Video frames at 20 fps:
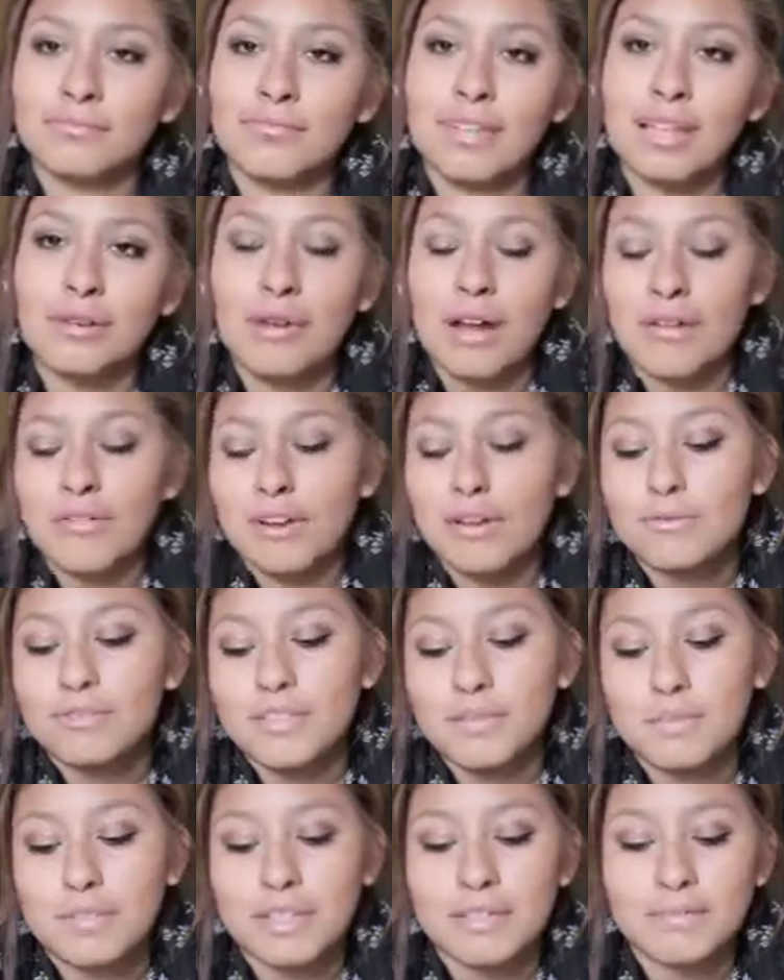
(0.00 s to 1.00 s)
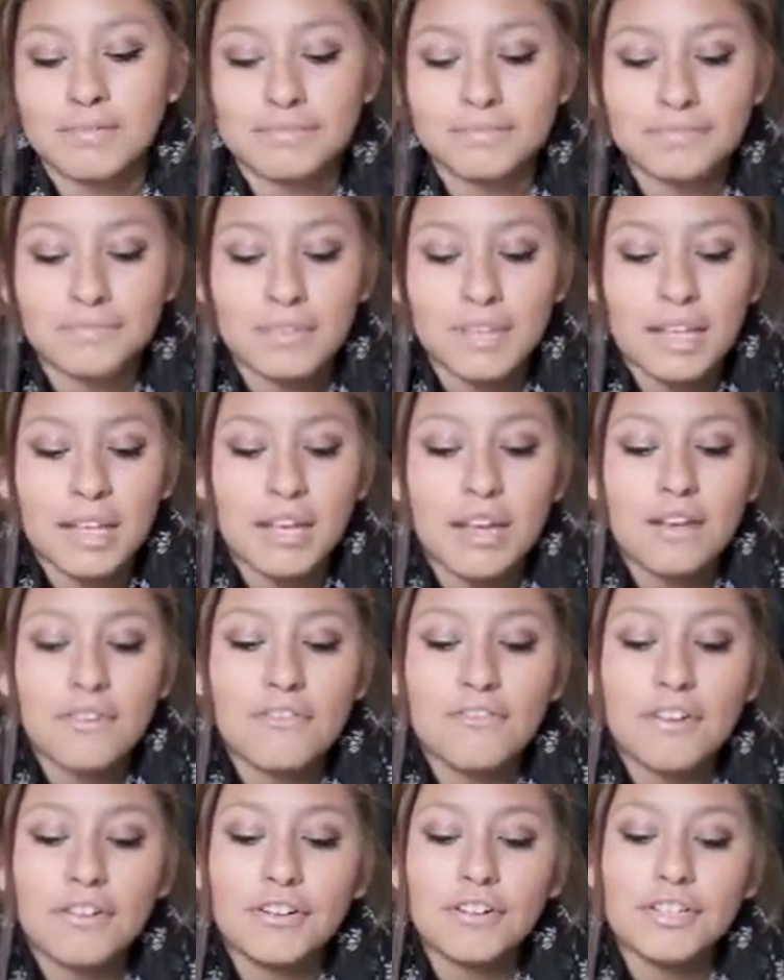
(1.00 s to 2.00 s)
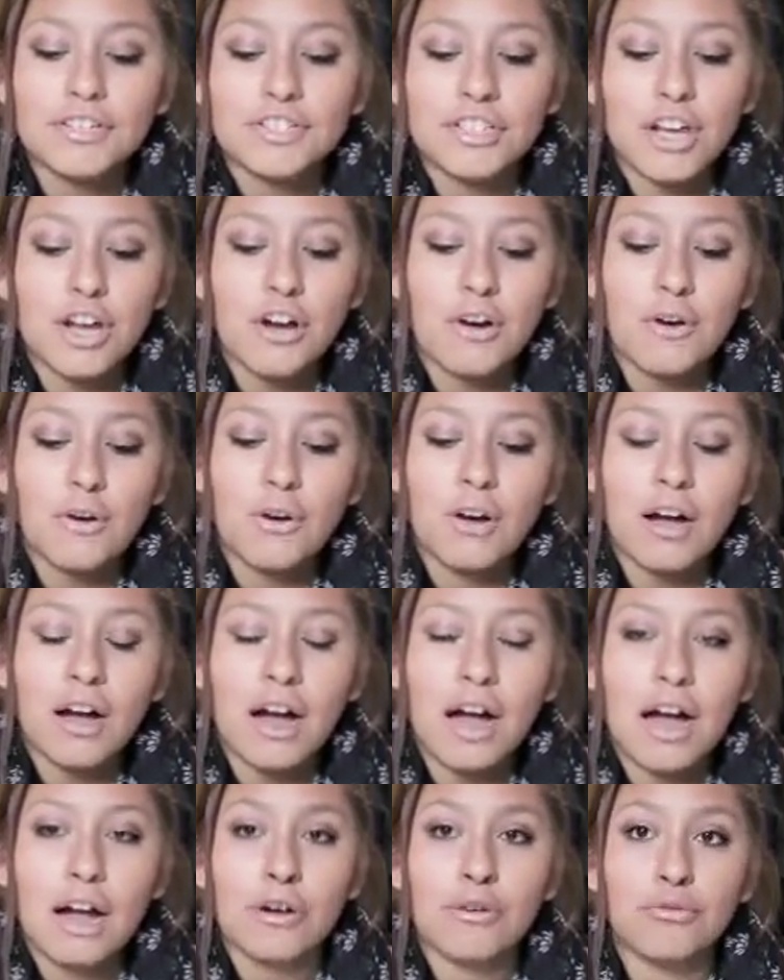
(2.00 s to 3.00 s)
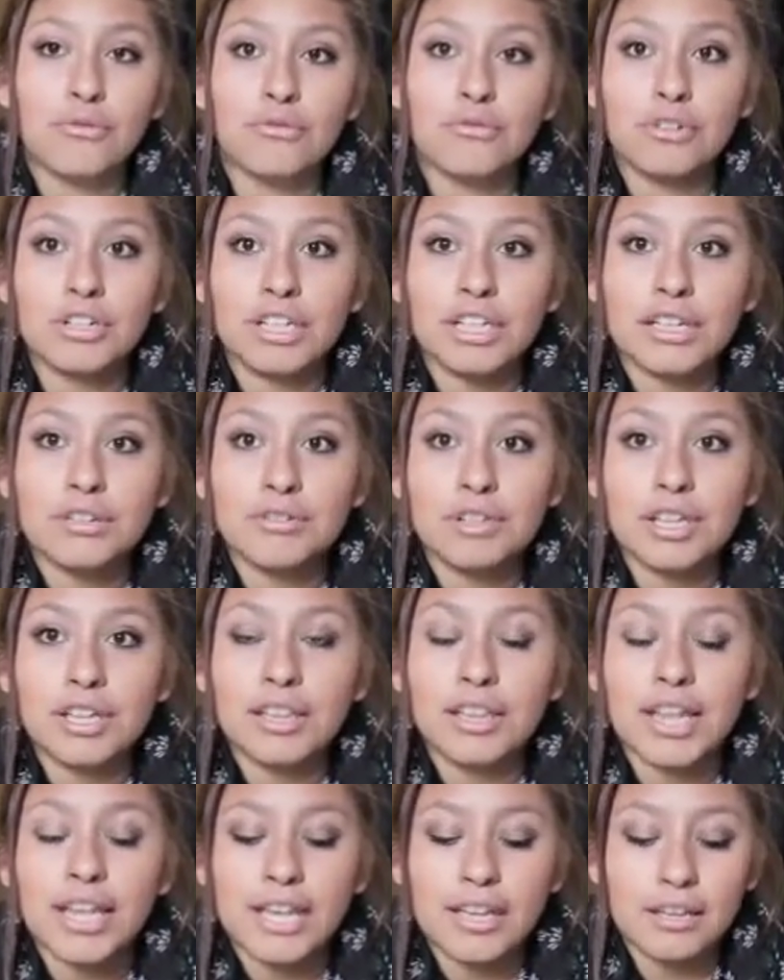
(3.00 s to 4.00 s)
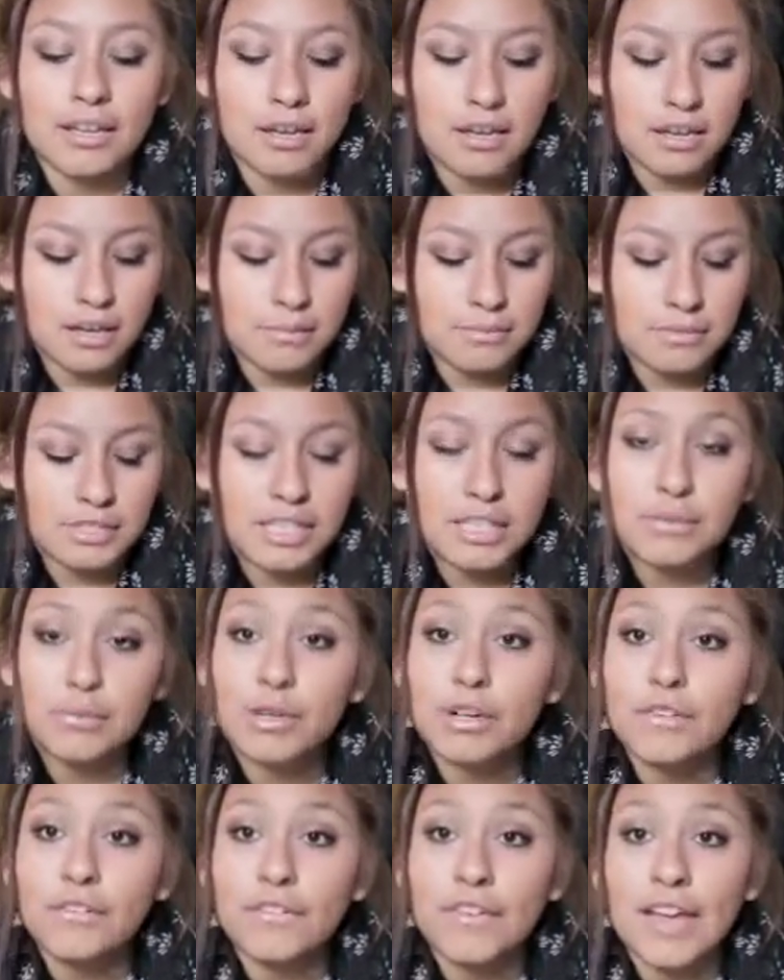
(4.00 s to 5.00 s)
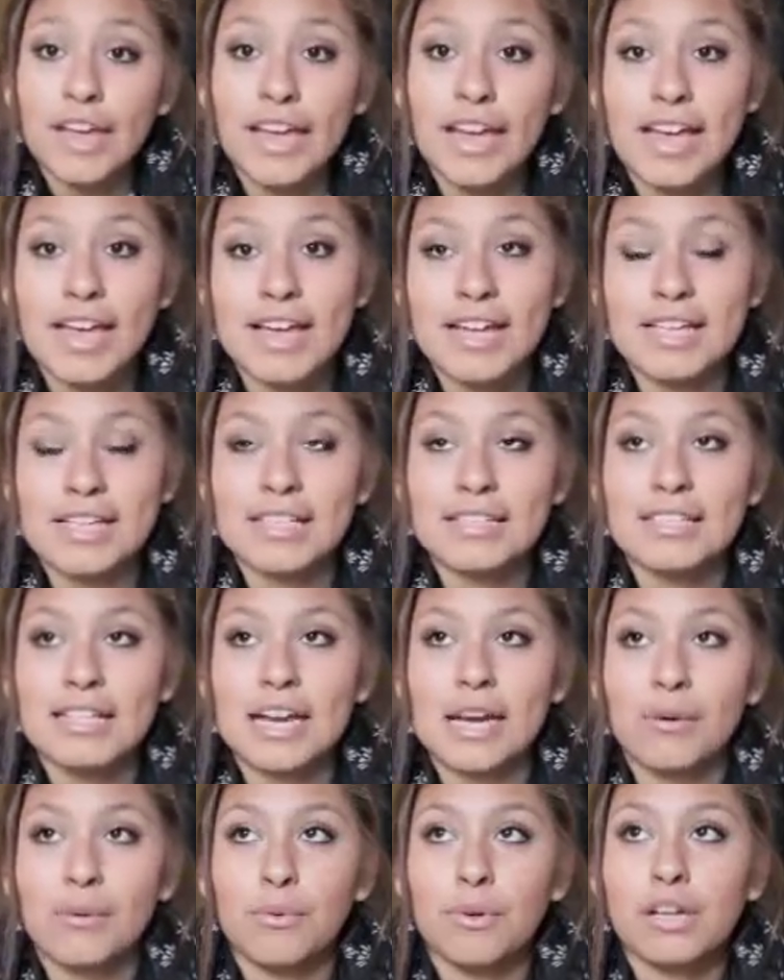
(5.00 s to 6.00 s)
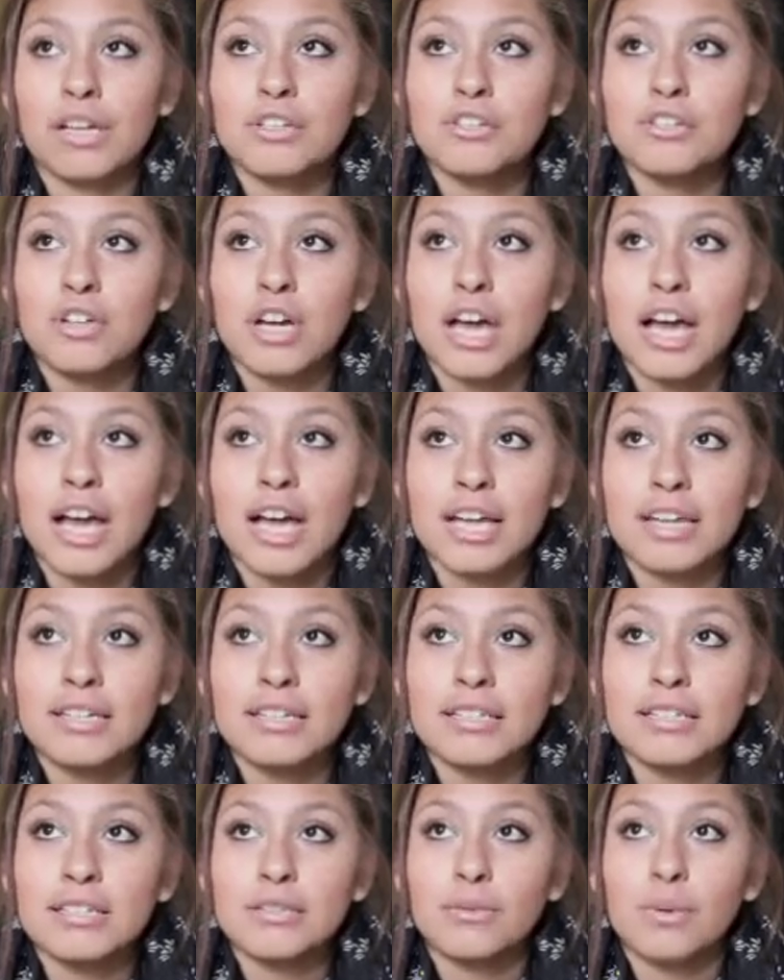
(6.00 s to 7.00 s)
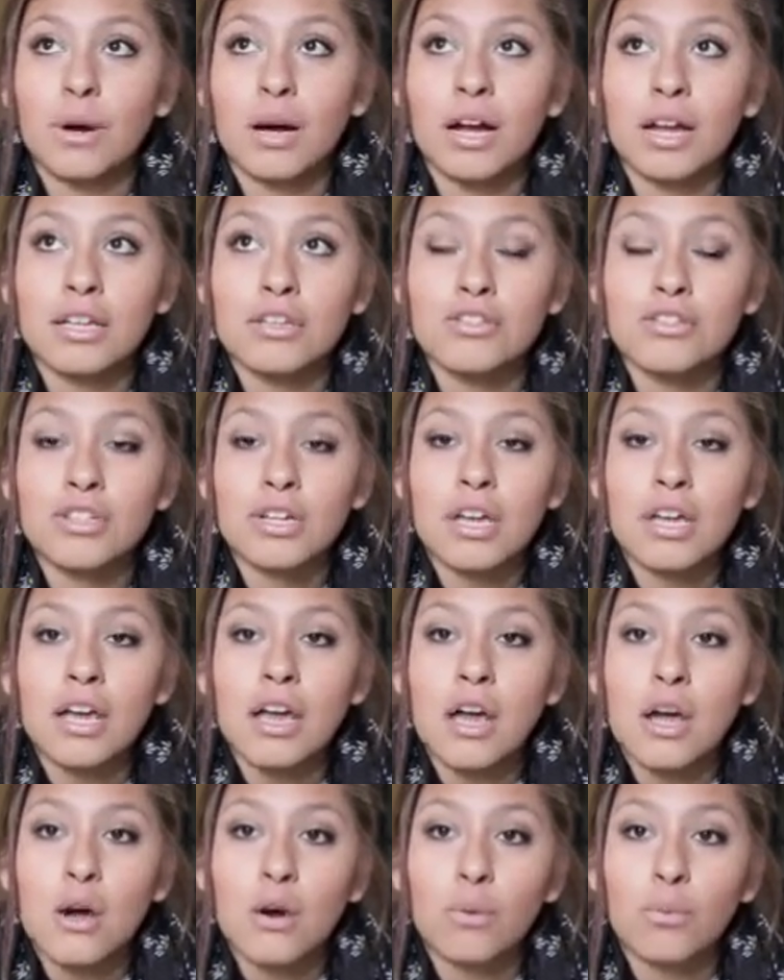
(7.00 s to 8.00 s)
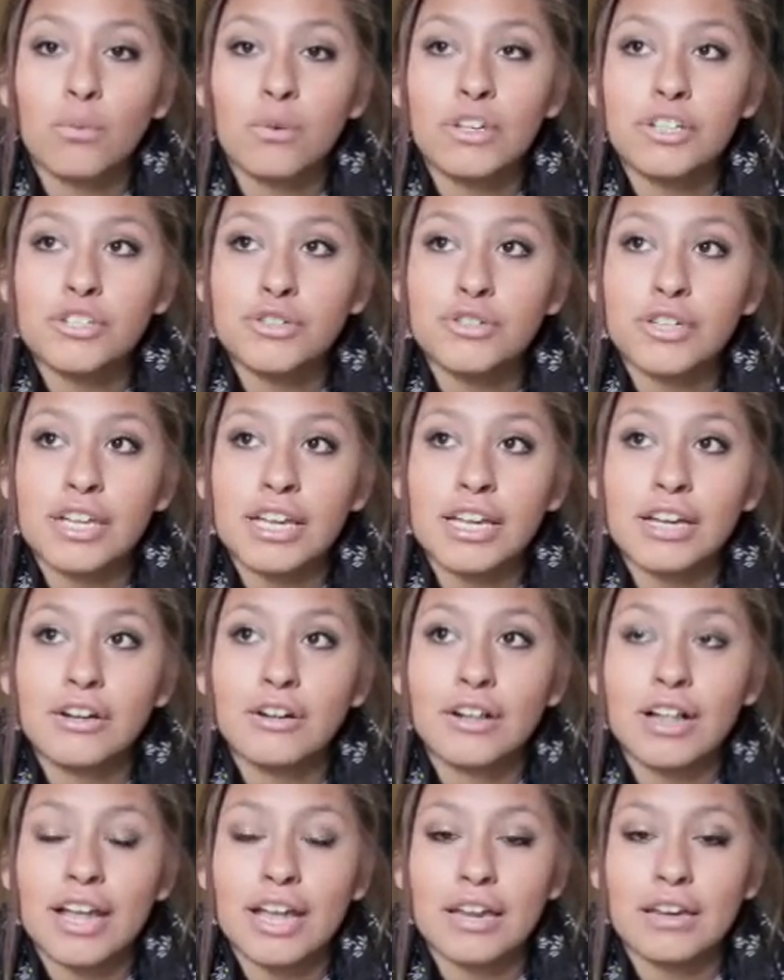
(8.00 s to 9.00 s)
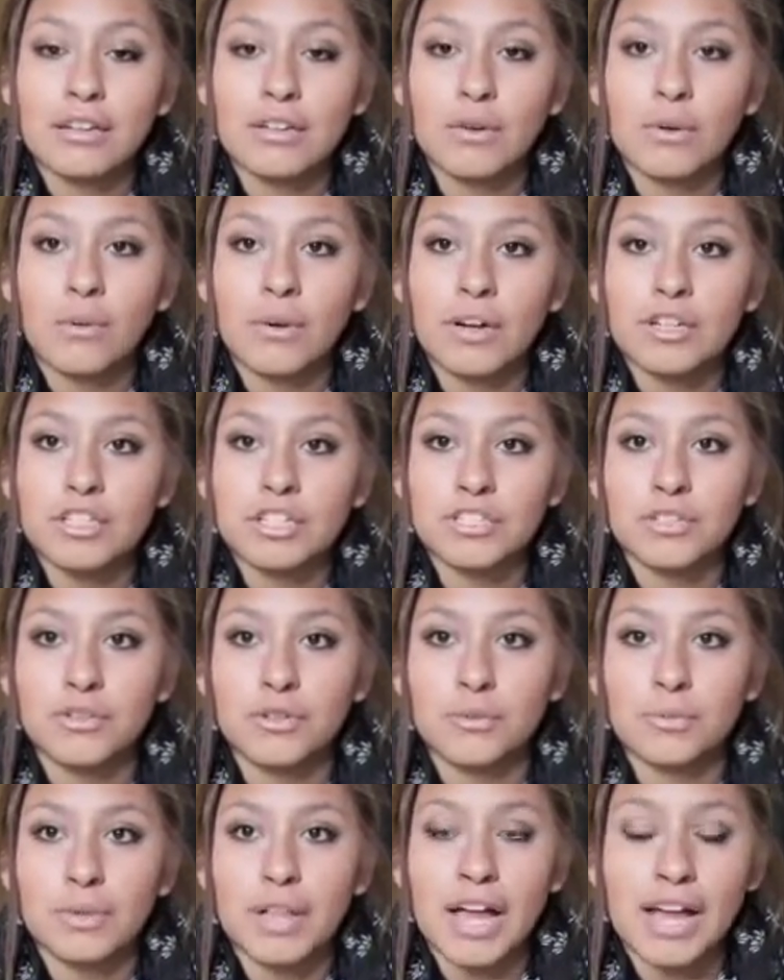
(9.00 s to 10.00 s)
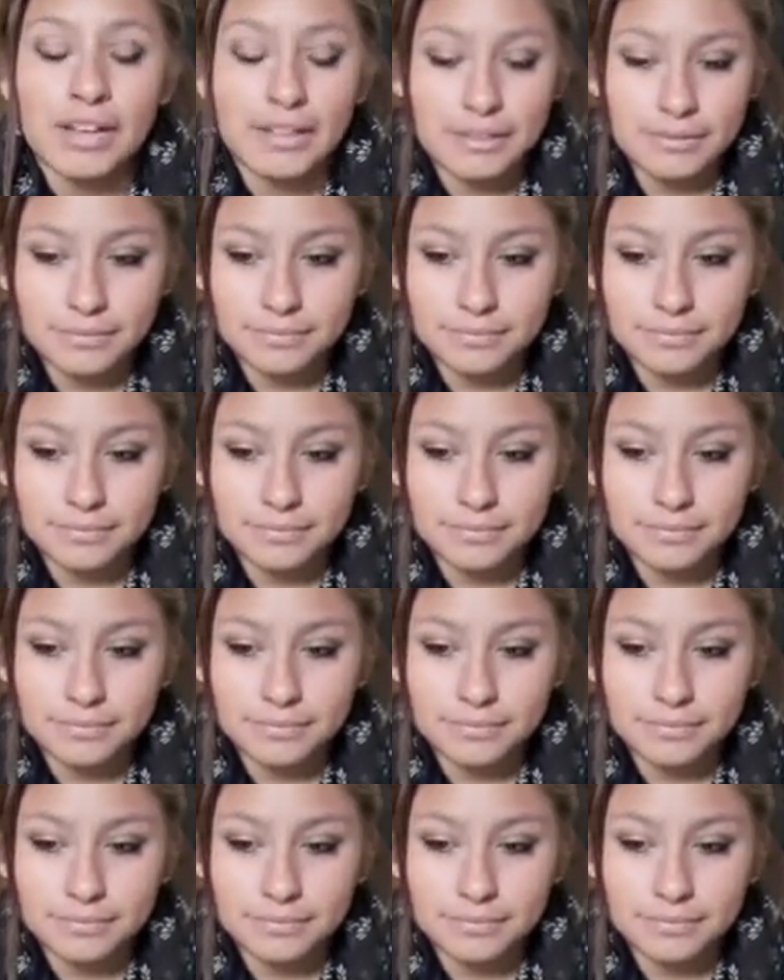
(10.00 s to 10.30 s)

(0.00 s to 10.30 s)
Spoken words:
I don't have an OTP. Favorite show? I really, really like Teen Wolf. And I wanna try to watch One Tree Hill and Orange is the New Black.